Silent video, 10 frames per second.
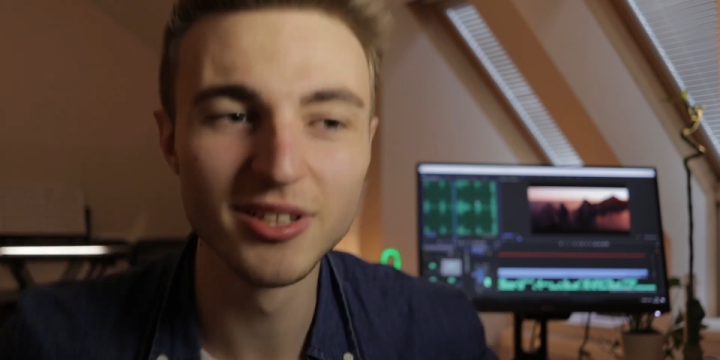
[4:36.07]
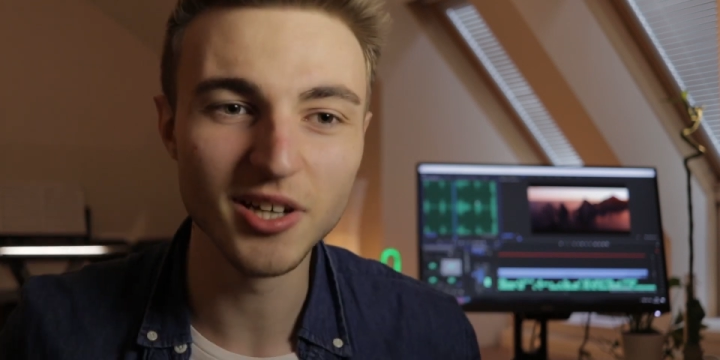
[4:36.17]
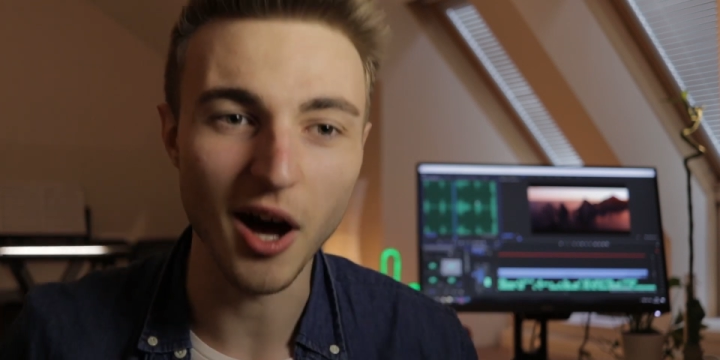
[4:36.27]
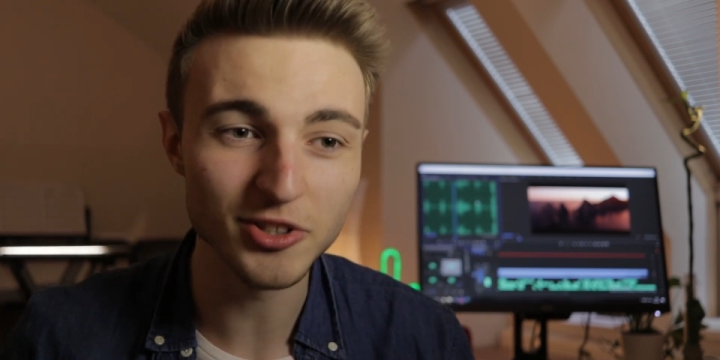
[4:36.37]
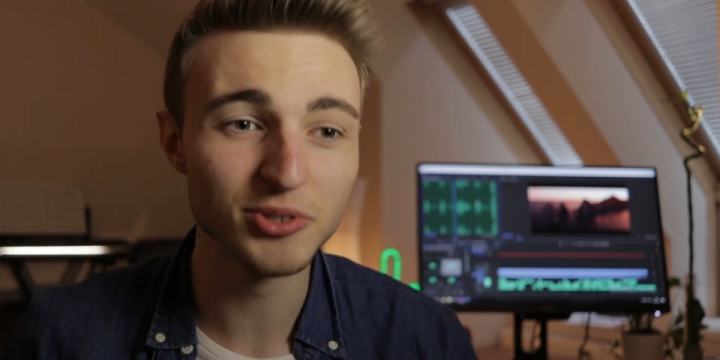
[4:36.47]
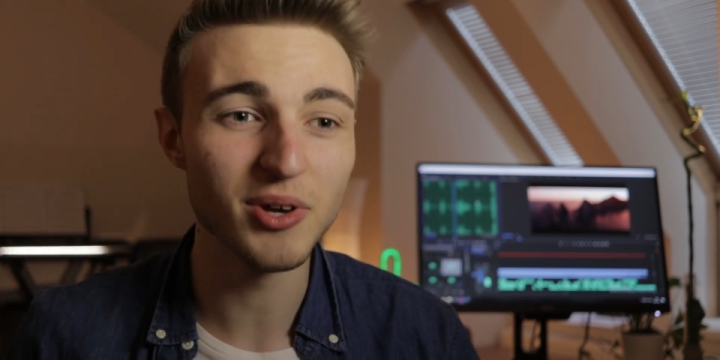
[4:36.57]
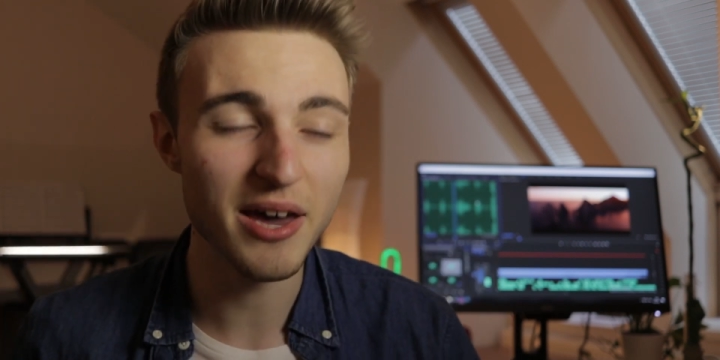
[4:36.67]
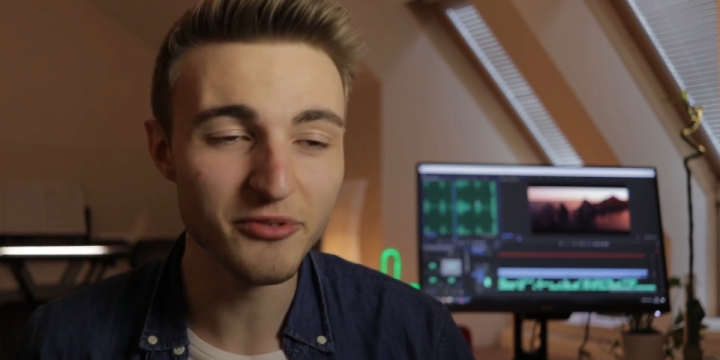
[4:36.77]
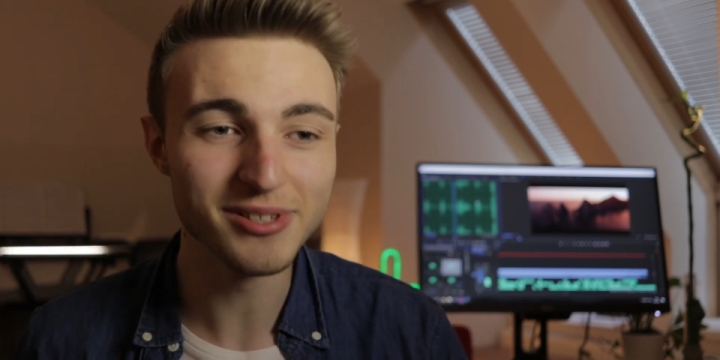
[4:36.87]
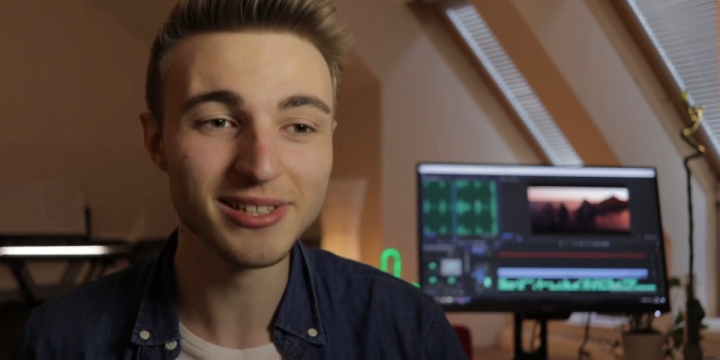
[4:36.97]
cut to
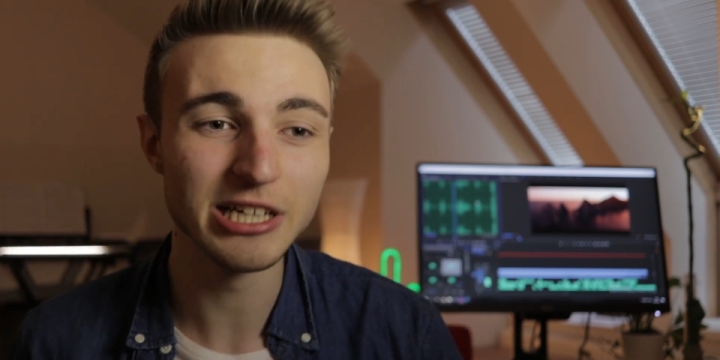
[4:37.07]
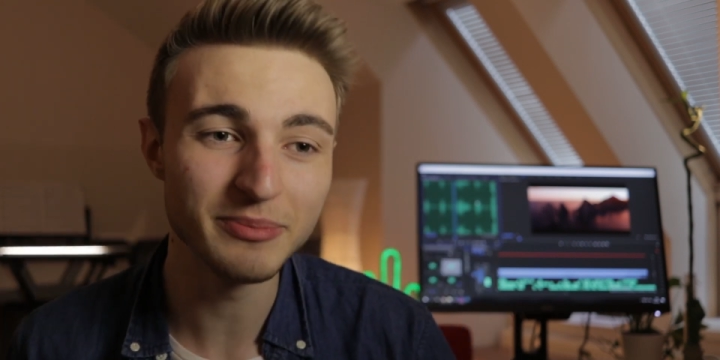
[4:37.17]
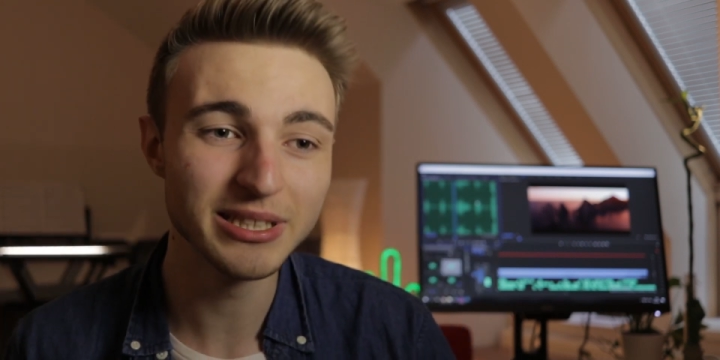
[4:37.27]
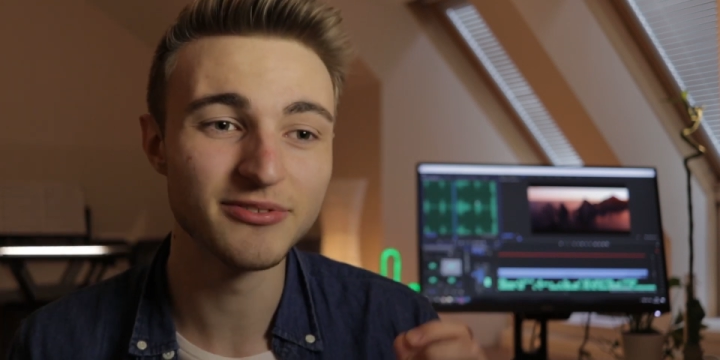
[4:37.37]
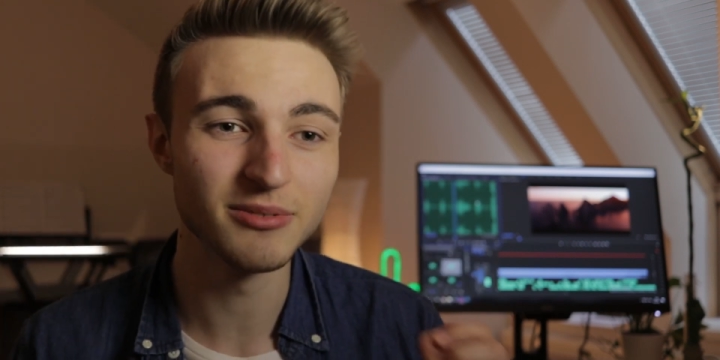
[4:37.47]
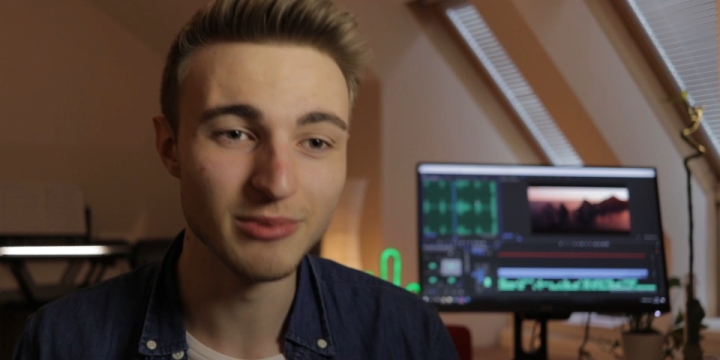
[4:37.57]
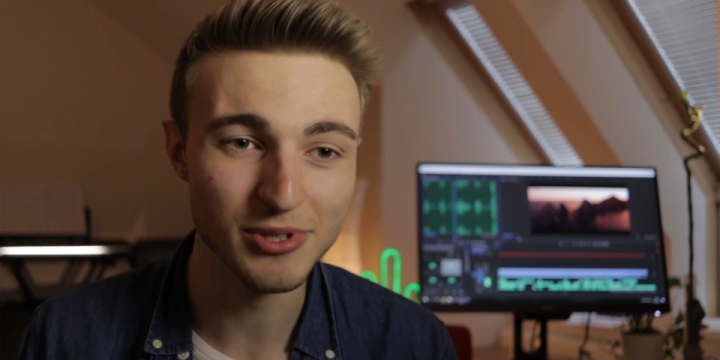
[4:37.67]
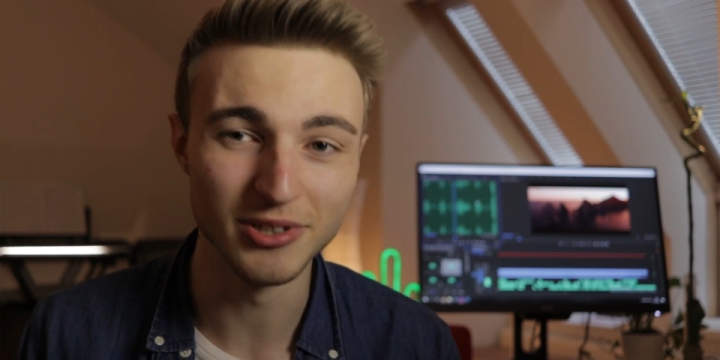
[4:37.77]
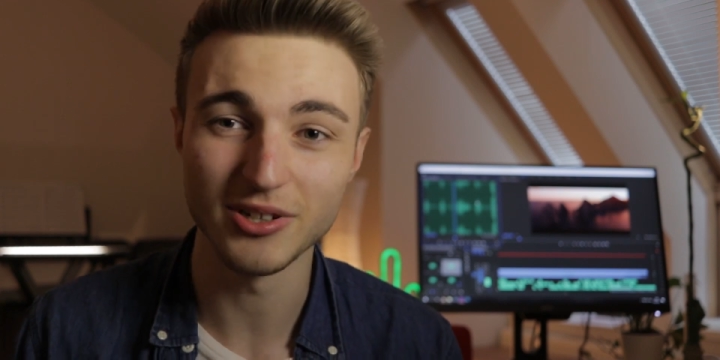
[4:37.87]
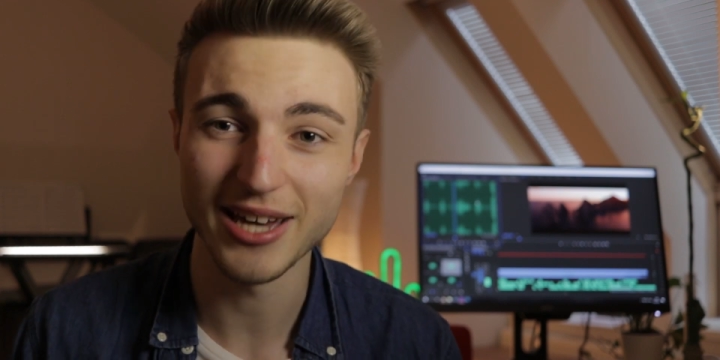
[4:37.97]
every single beat of the
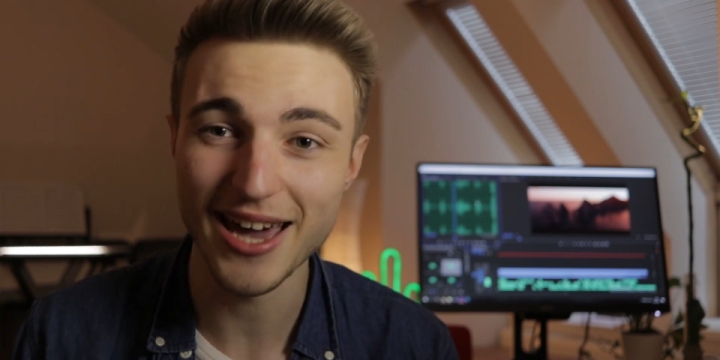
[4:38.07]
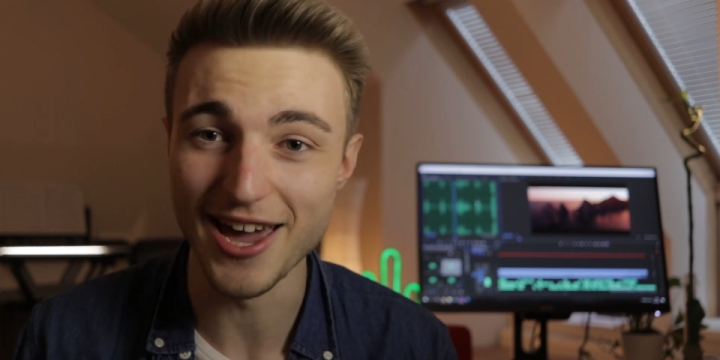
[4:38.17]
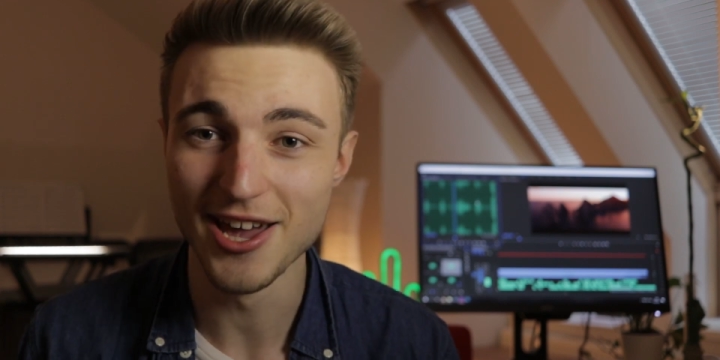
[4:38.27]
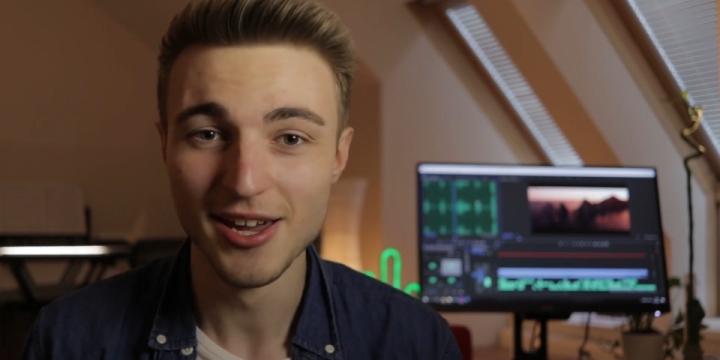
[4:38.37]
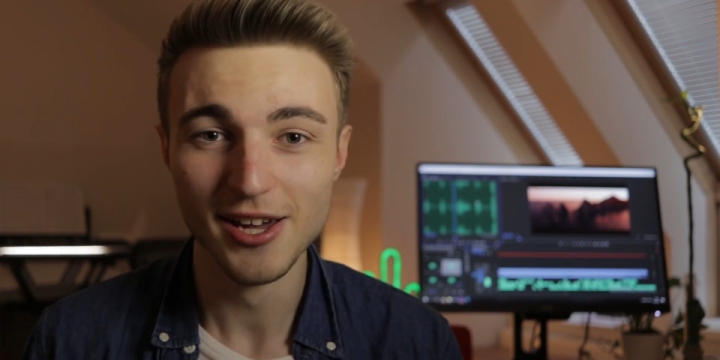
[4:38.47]
music, okay?